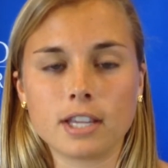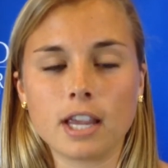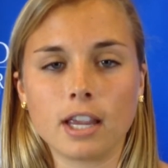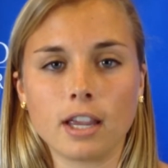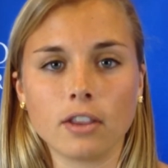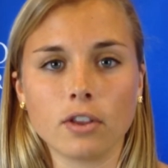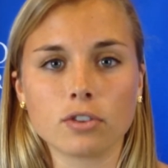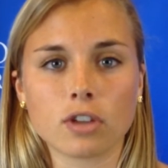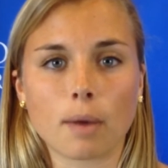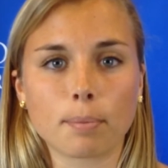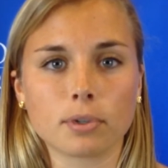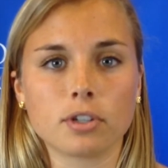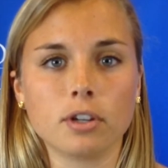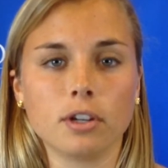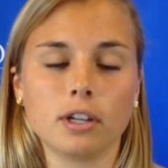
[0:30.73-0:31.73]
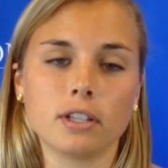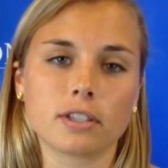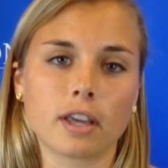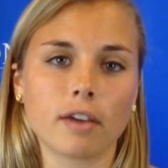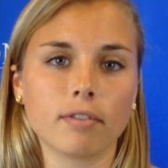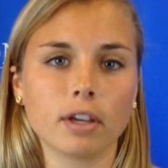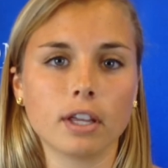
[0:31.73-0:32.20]
taking those opportunities
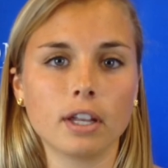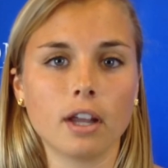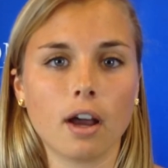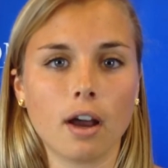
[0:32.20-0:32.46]
given.